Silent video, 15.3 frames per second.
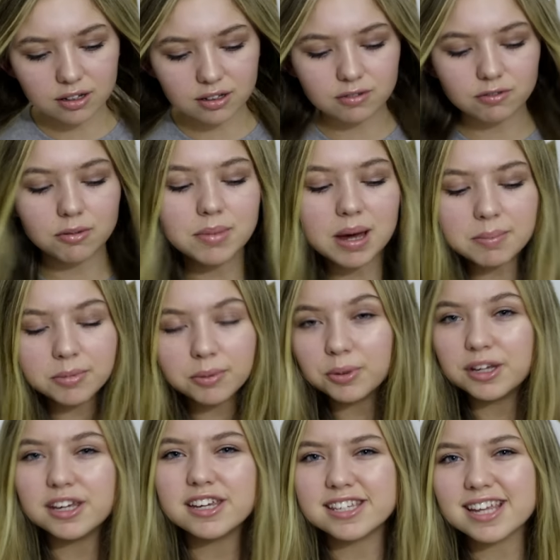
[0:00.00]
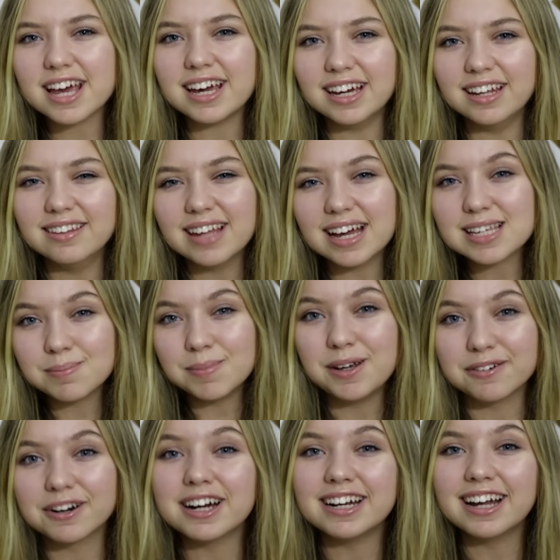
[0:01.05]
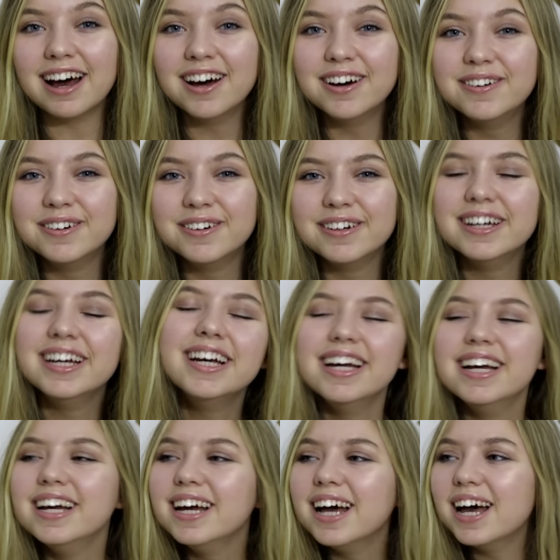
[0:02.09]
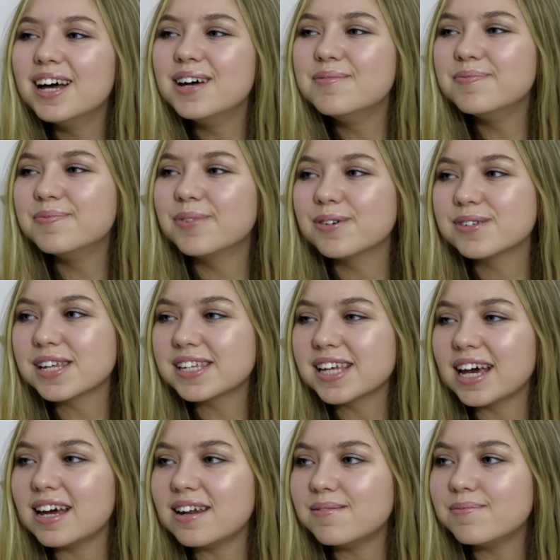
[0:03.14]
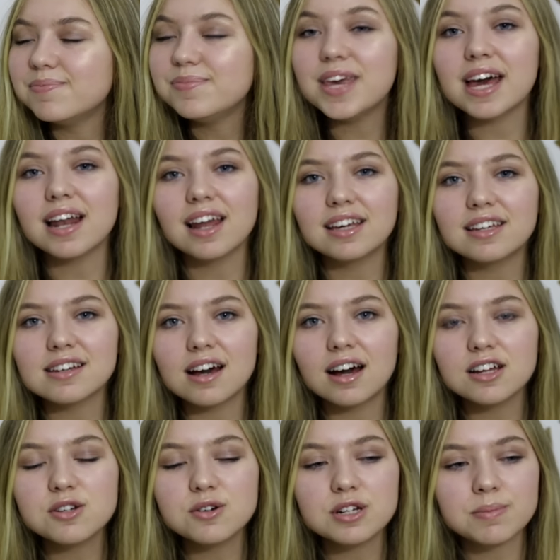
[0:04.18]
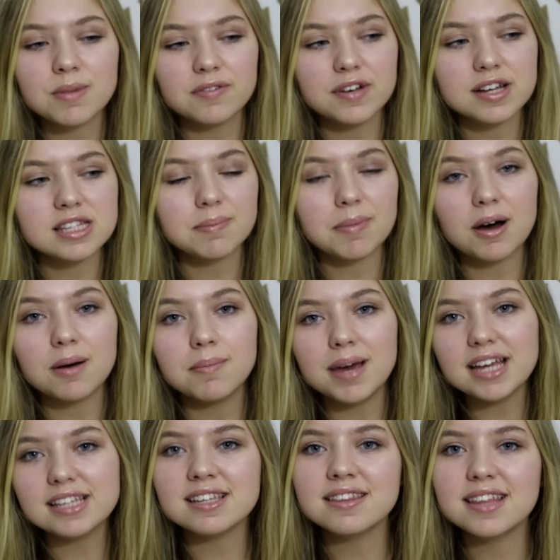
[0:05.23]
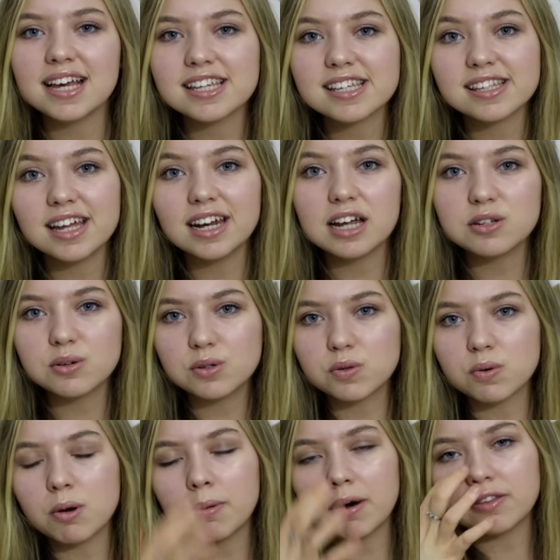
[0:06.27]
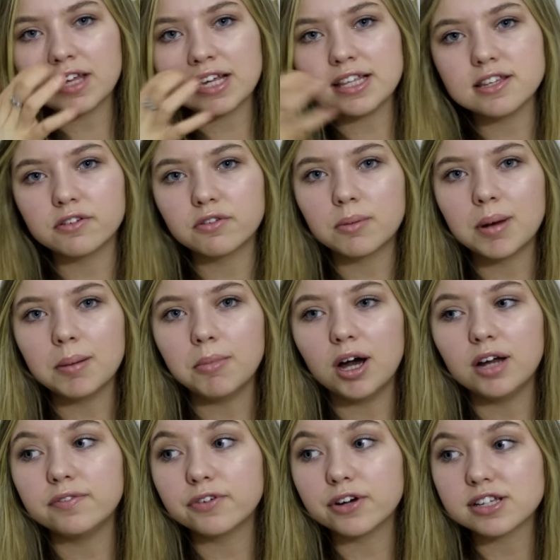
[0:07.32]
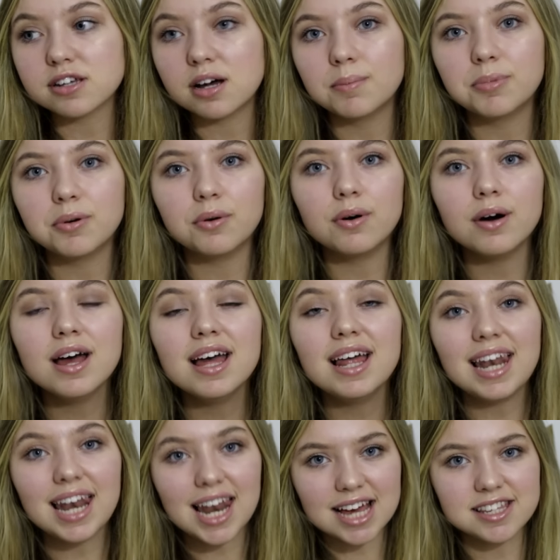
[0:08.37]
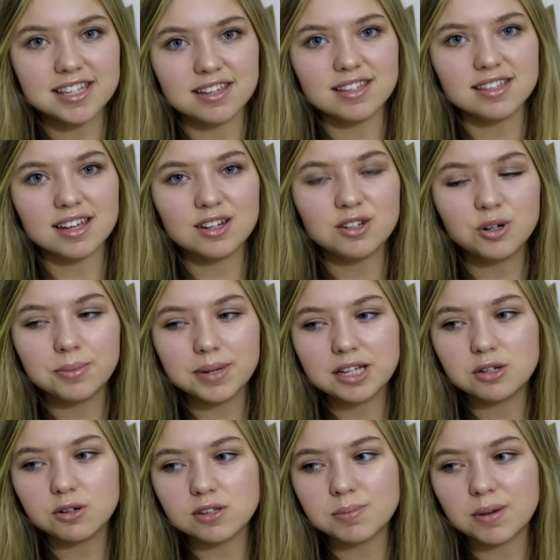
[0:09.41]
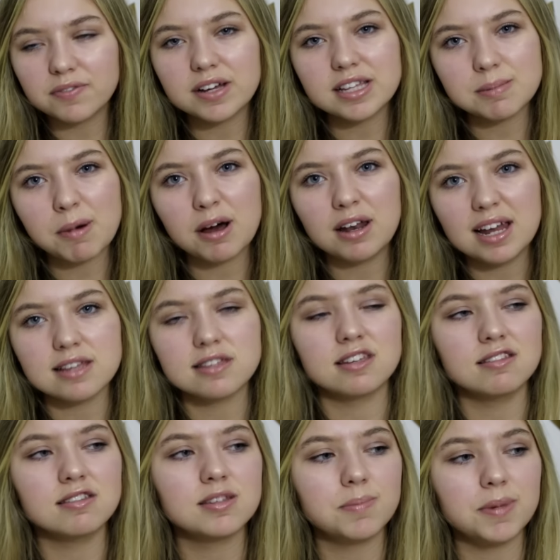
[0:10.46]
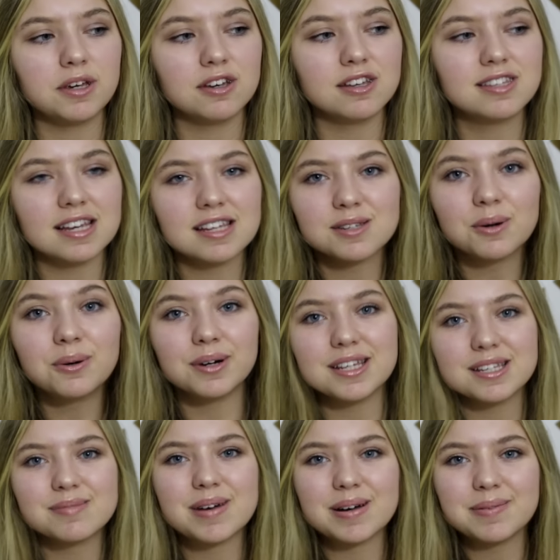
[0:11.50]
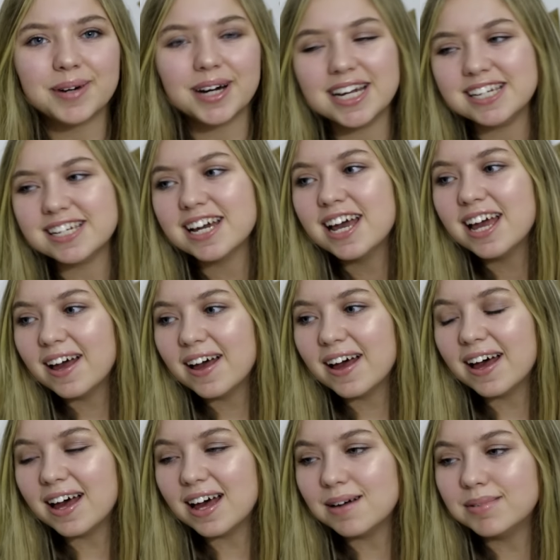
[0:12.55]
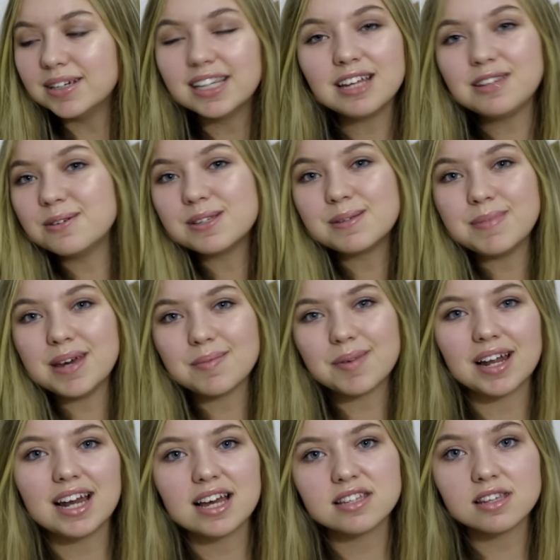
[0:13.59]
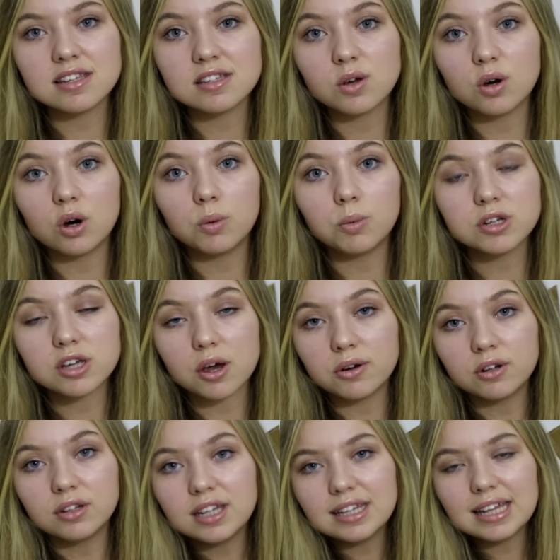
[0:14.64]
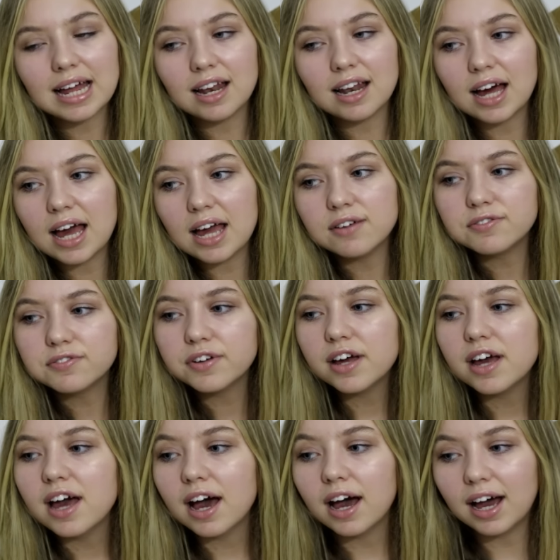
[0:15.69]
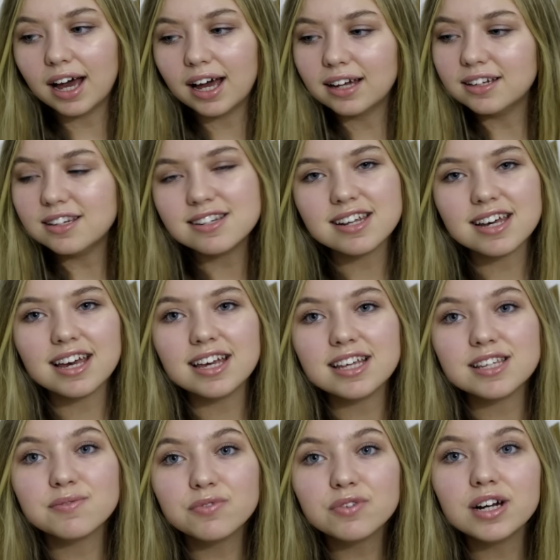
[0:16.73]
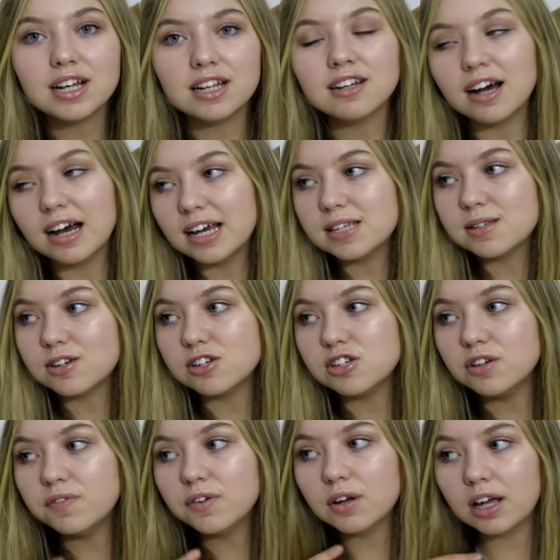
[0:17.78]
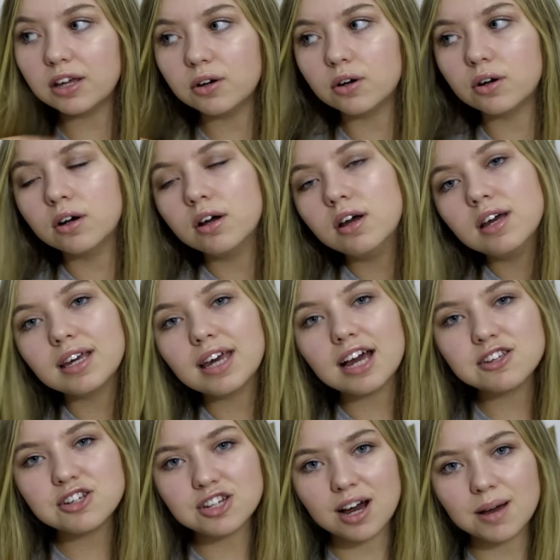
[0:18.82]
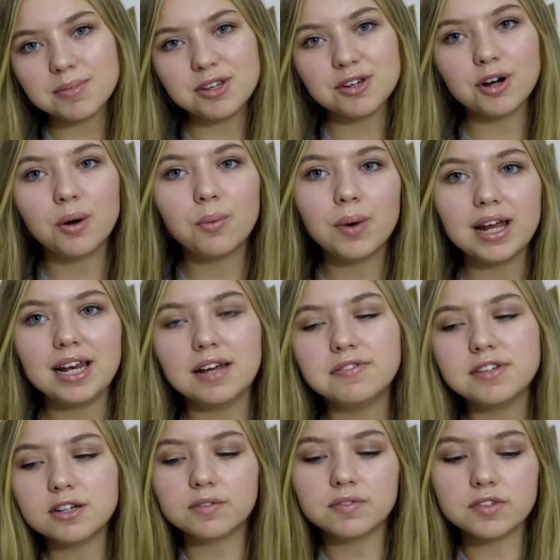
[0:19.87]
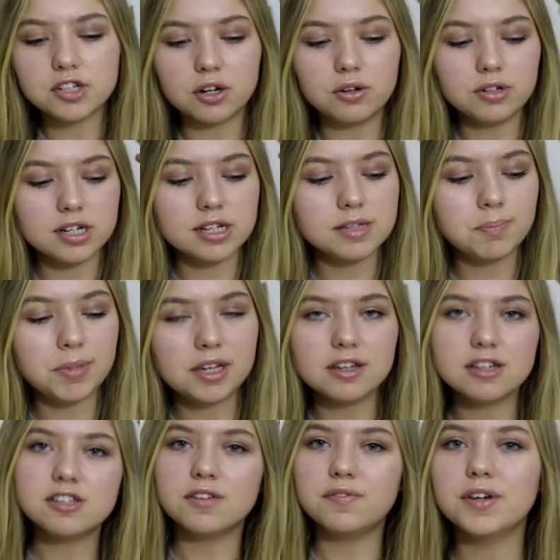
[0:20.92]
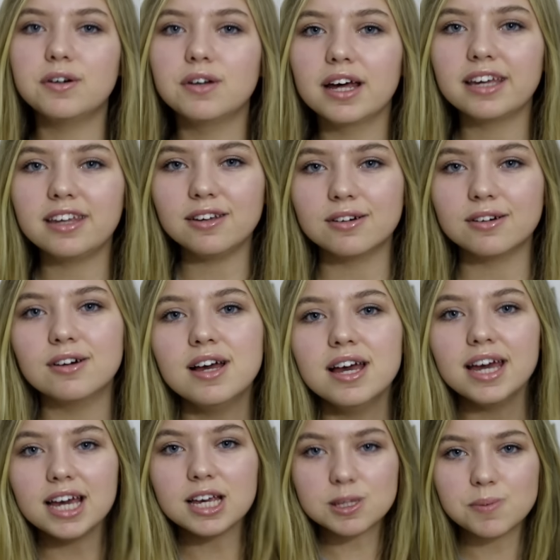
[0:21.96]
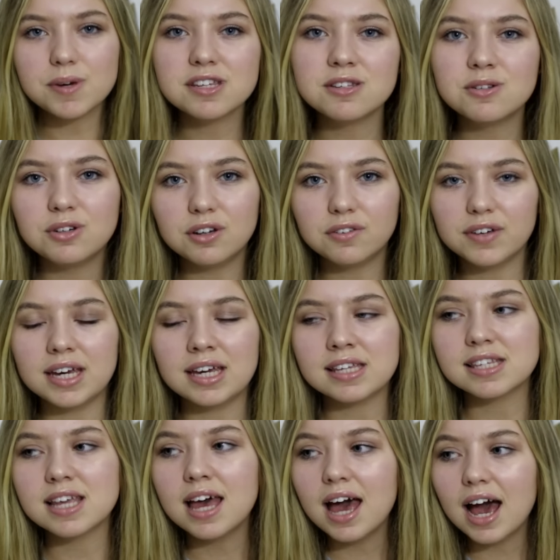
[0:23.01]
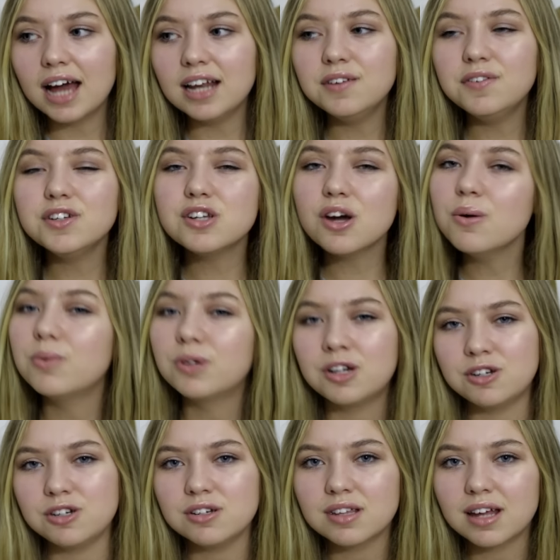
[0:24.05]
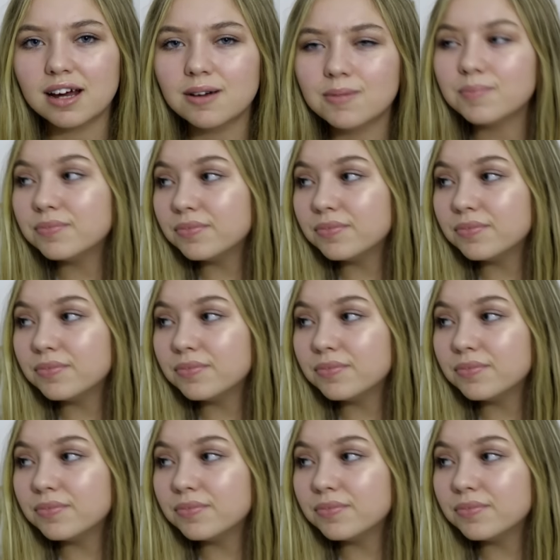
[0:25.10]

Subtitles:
remember what you're saying? That's me right now. What was I saying? Yeah, like I talk to my friends about amazing things, and then I talk to them about things that are on my mind. For example, lessons. I normally talk to my friends about lessons because that's always on my mind. And they talk to me about lessons or what's going on in their life. And it's really nice because you feel like you're catching up and you've got a weight lifted up your shoulders because you feel like you're expressing all your things. And if you don't want to do that,